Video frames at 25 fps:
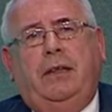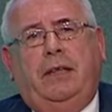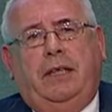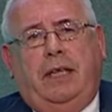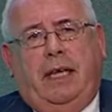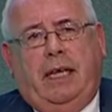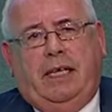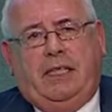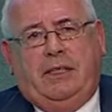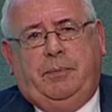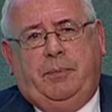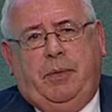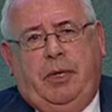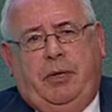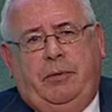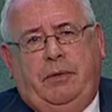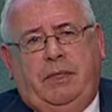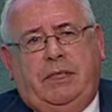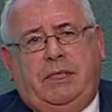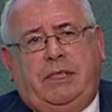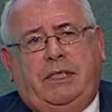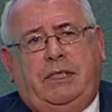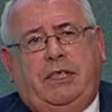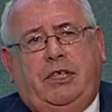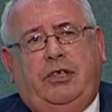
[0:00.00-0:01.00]
the
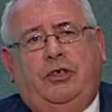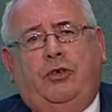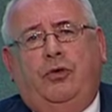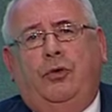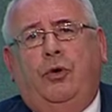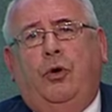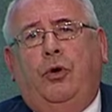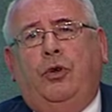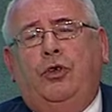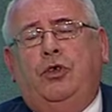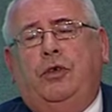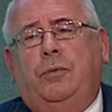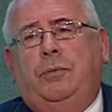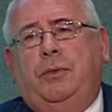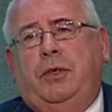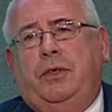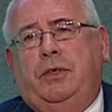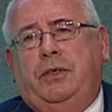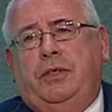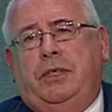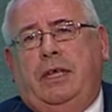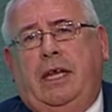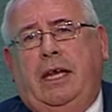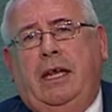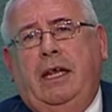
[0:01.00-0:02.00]
experiences in your own
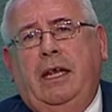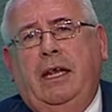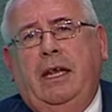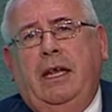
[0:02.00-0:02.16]
community.